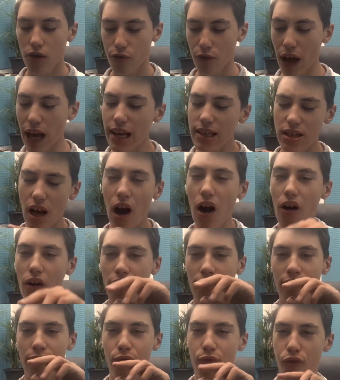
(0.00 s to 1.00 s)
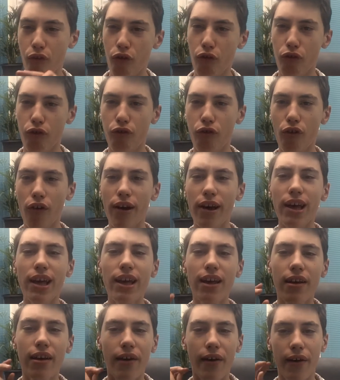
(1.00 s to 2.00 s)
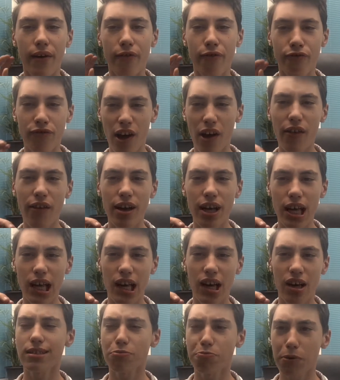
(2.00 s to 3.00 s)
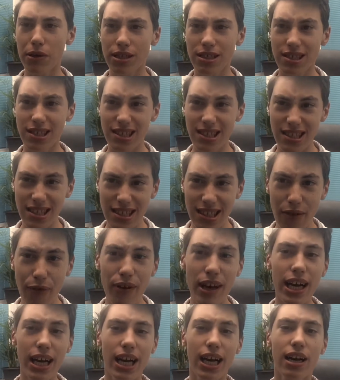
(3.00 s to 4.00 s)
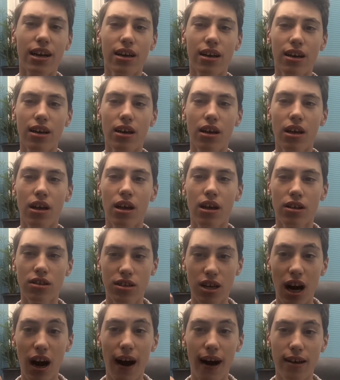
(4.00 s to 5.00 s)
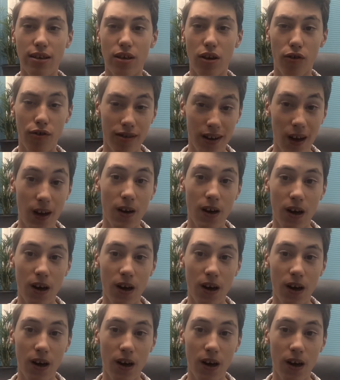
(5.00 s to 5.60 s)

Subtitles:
These are three very specific types of